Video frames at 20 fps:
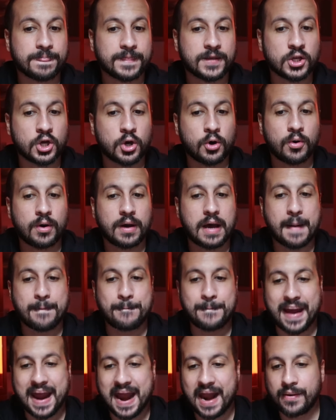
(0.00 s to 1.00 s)
you know, a
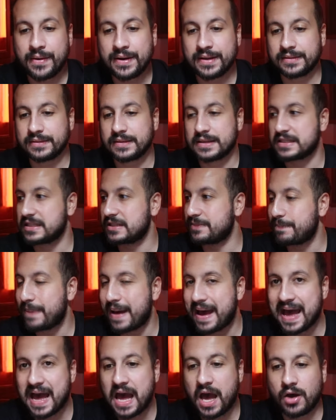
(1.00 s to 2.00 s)
parent, a
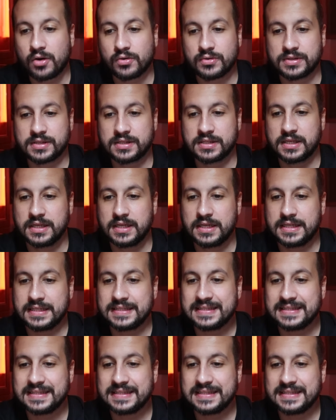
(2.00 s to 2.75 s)
spouse,